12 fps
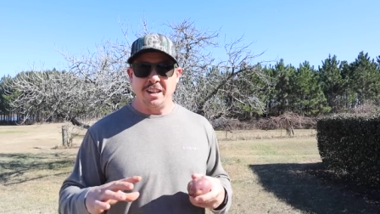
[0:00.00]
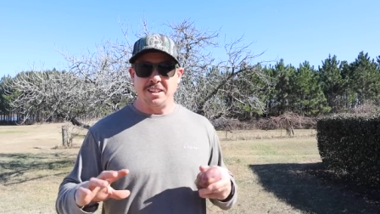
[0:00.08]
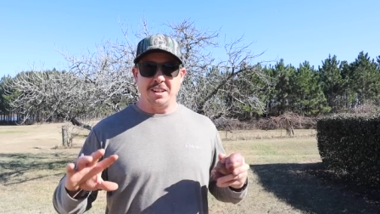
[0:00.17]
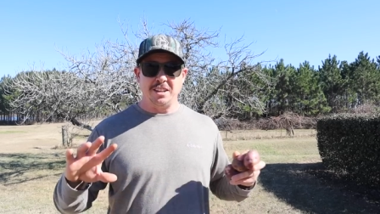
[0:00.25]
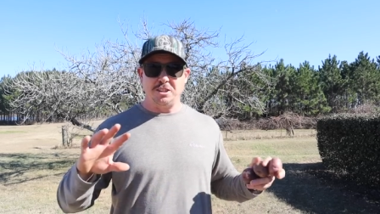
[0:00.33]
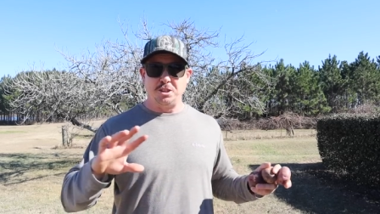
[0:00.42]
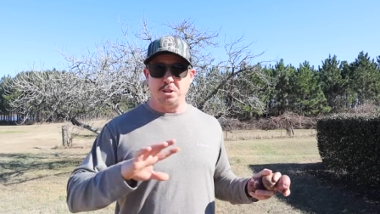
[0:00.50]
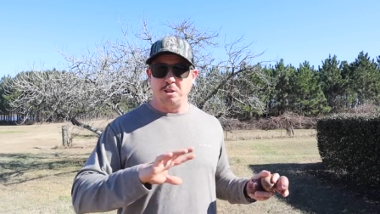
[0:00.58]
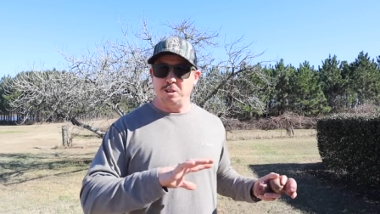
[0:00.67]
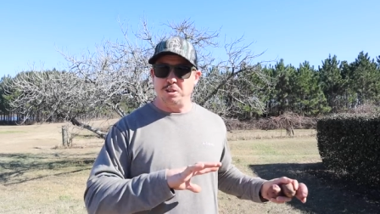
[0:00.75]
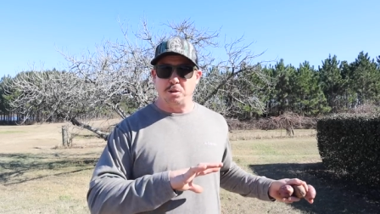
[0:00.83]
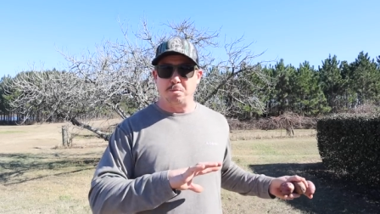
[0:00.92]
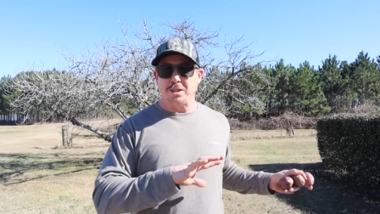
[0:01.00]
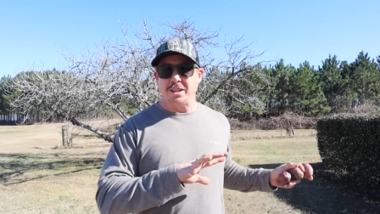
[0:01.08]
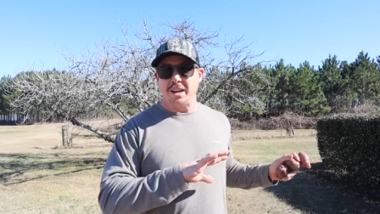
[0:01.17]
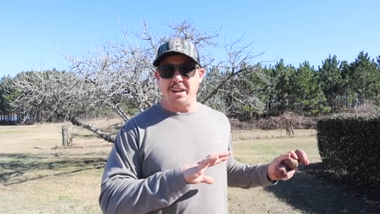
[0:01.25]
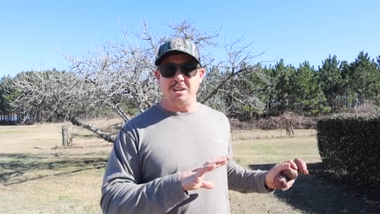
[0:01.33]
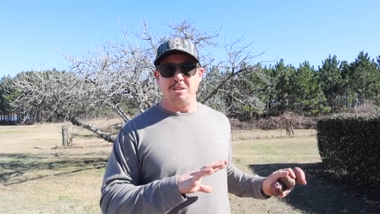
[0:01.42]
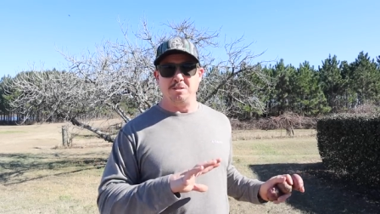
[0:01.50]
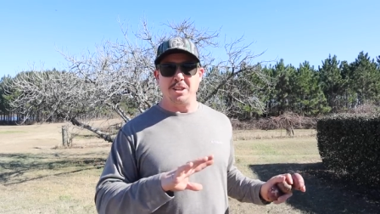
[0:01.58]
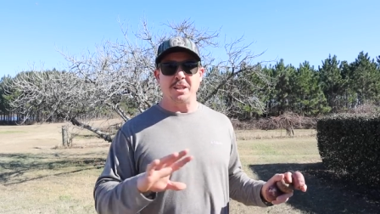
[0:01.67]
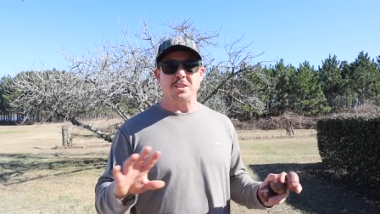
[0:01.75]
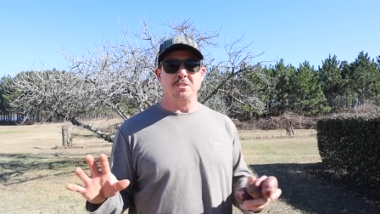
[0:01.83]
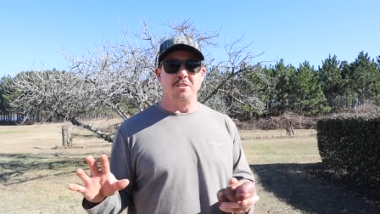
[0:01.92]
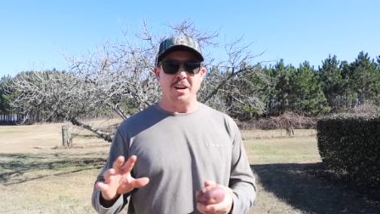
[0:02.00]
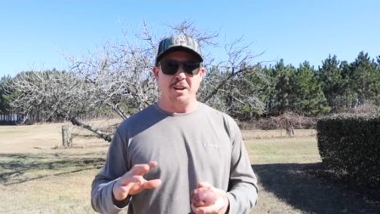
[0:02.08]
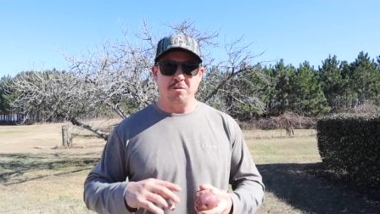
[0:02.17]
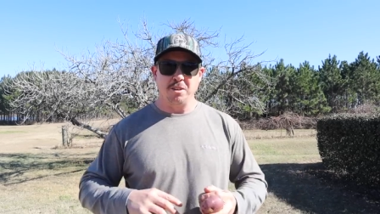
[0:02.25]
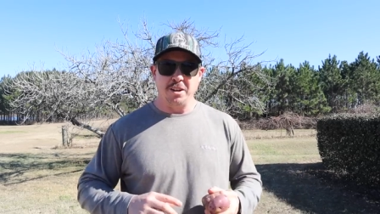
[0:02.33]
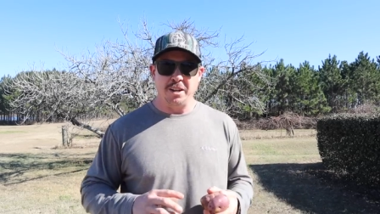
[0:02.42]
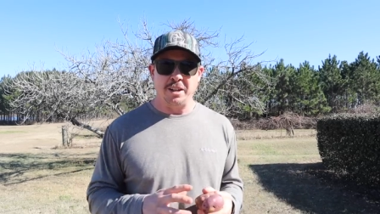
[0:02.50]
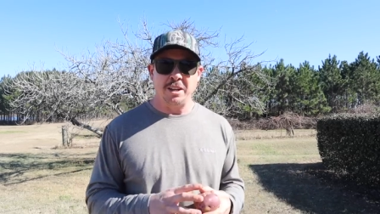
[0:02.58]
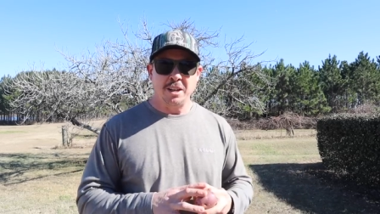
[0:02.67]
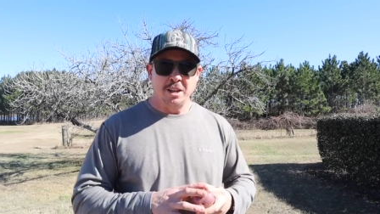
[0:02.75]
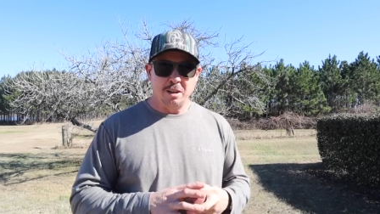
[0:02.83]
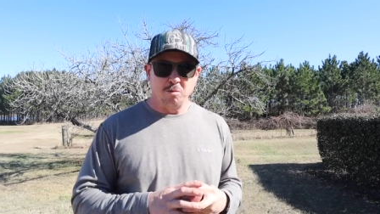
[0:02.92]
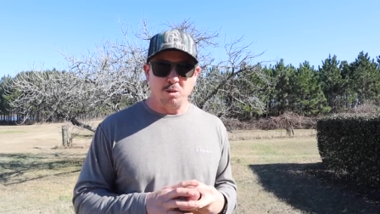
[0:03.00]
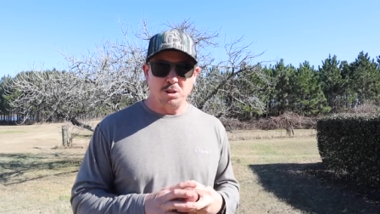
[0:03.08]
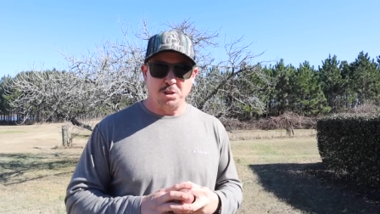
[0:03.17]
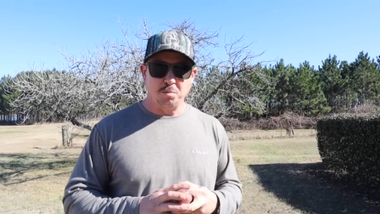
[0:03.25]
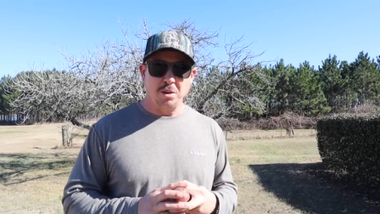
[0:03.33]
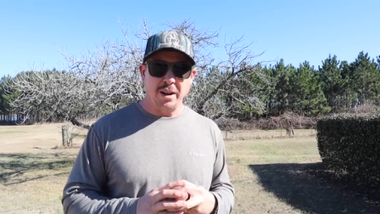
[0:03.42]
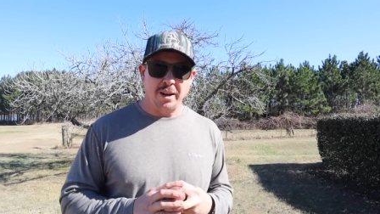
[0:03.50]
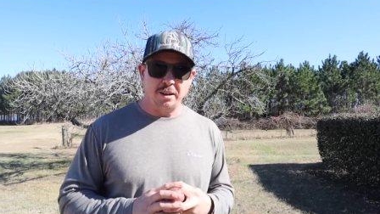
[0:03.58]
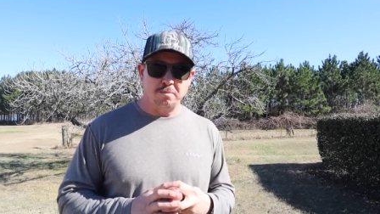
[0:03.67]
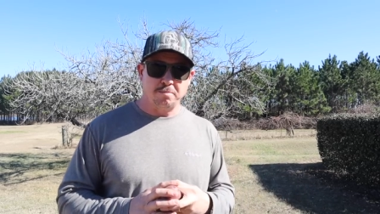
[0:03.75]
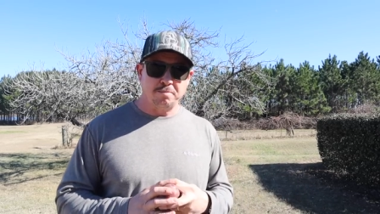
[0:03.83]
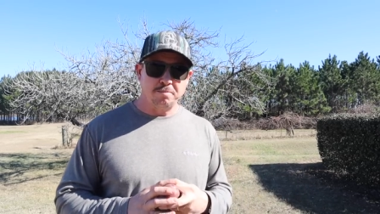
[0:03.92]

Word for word: that ensures your potatoes hit the ground running once you plant them.